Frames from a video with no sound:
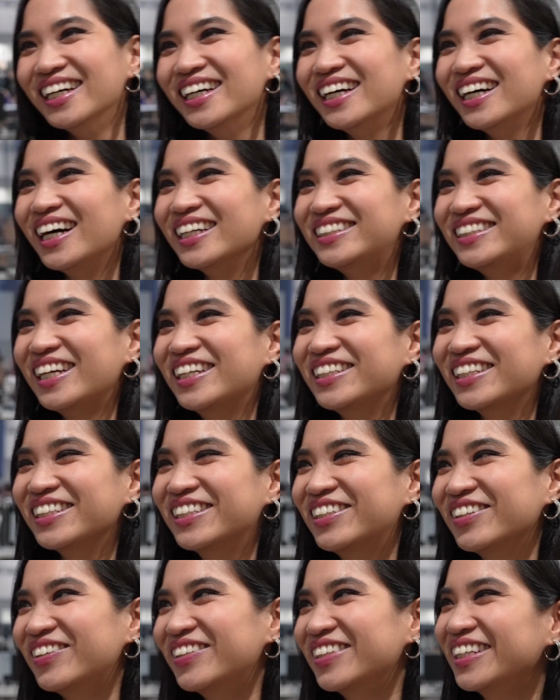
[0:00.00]
At 10
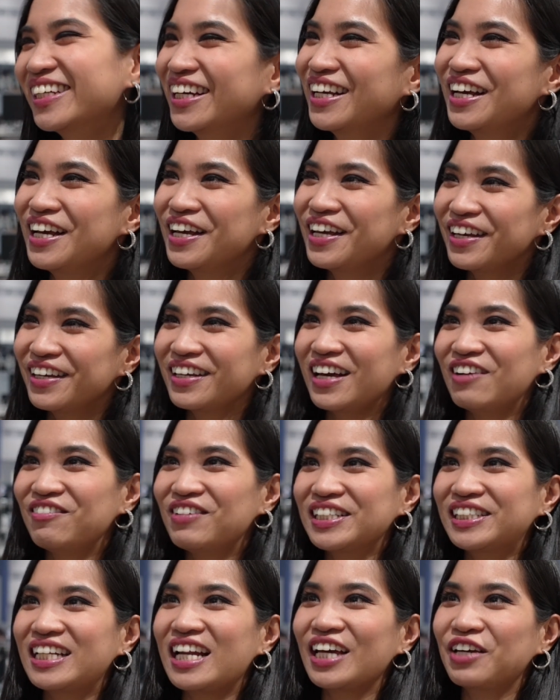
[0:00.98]
years old. Yeah, I
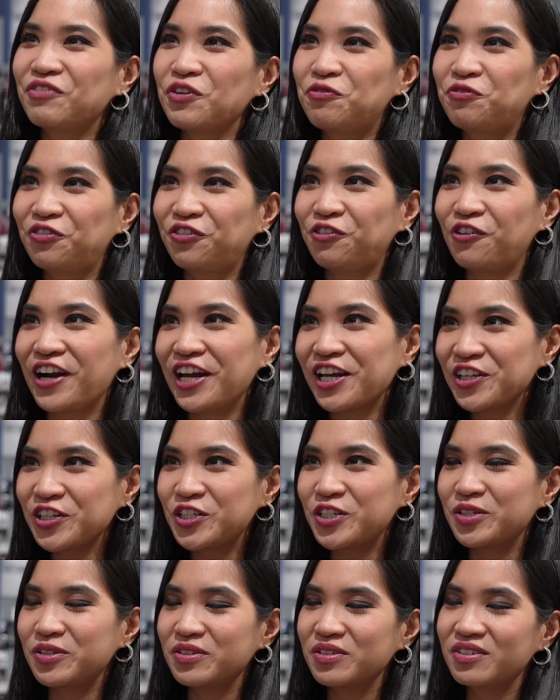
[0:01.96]
was like the
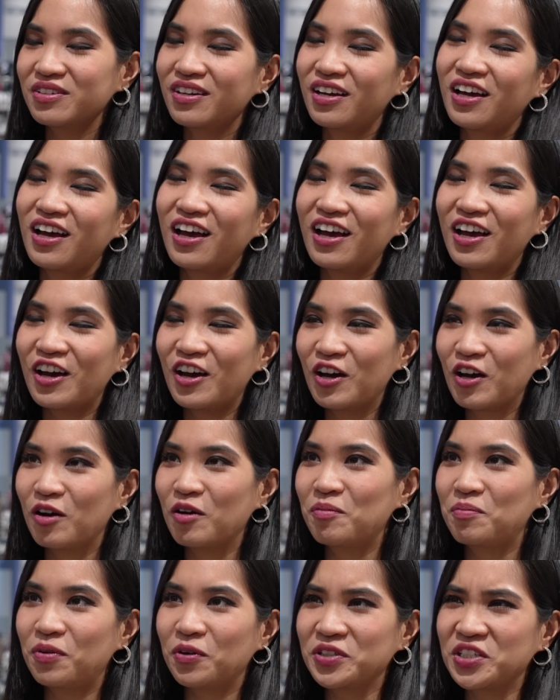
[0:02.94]
French
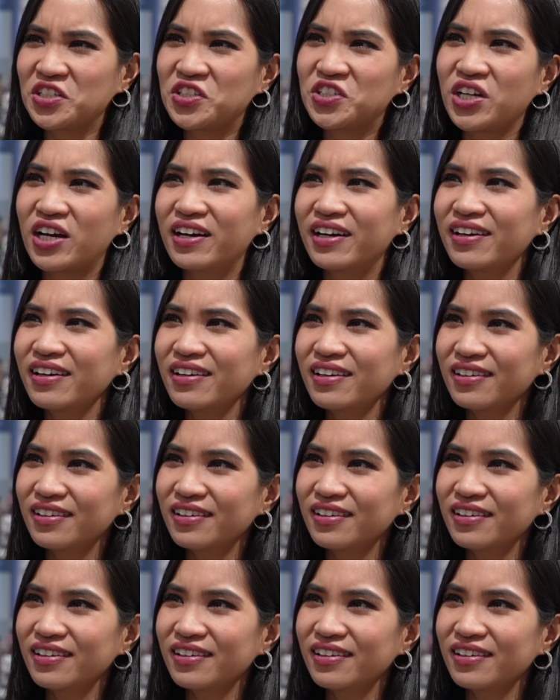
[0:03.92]
prodigy,